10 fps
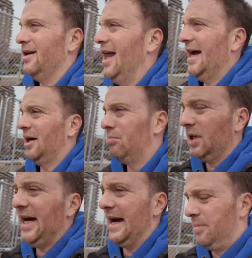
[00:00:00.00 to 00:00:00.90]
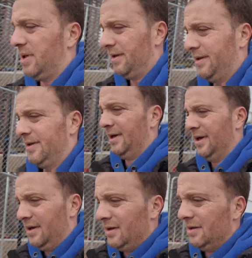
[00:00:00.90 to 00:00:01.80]
are like a blip.
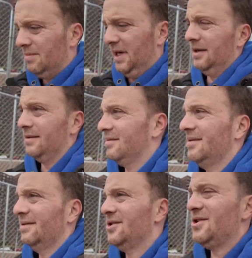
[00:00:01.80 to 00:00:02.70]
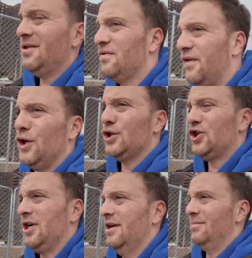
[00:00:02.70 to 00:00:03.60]
But there's no
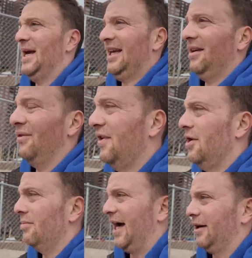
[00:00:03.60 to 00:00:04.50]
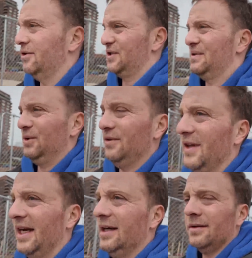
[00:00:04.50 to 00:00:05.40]
version of making a film that goes
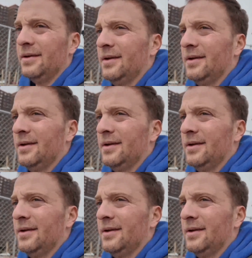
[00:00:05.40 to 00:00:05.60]
smoothly.